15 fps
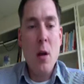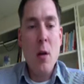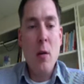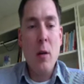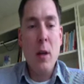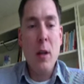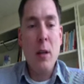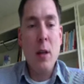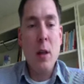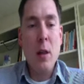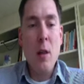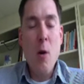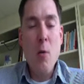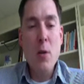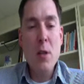Okay, the
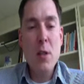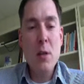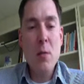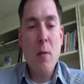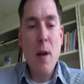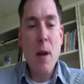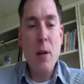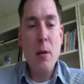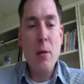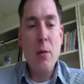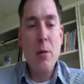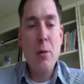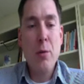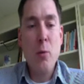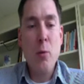lowest value
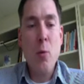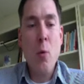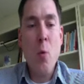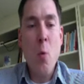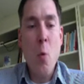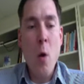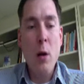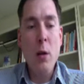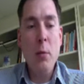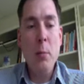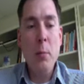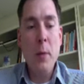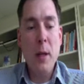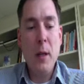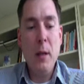through
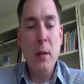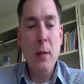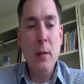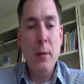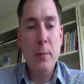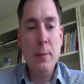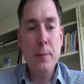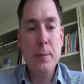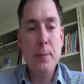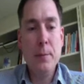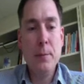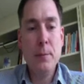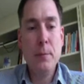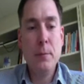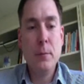1 minute
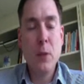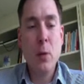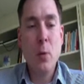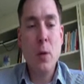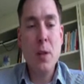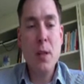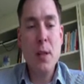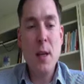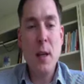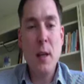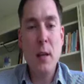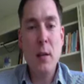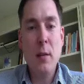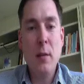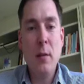or 1
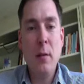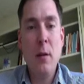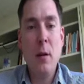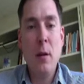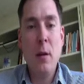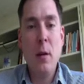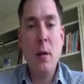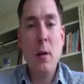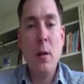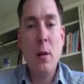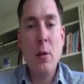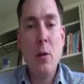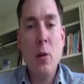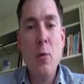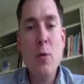second,
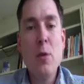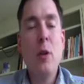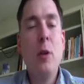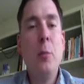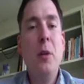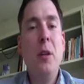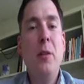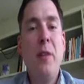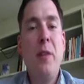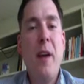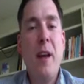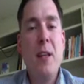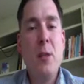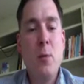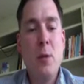those are going to be the
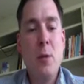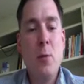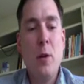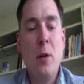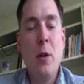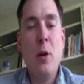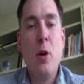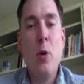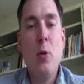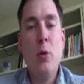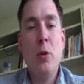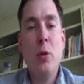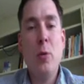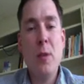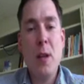fast ones. We're going to
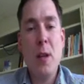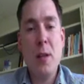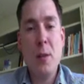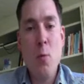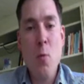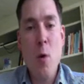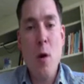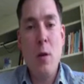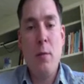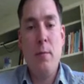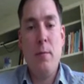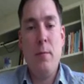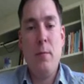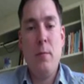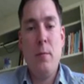code those as a 1
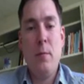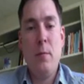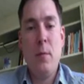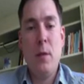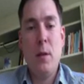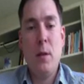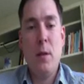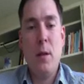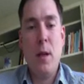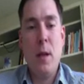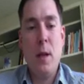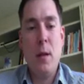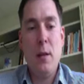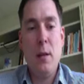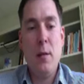and
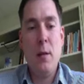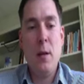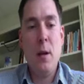add.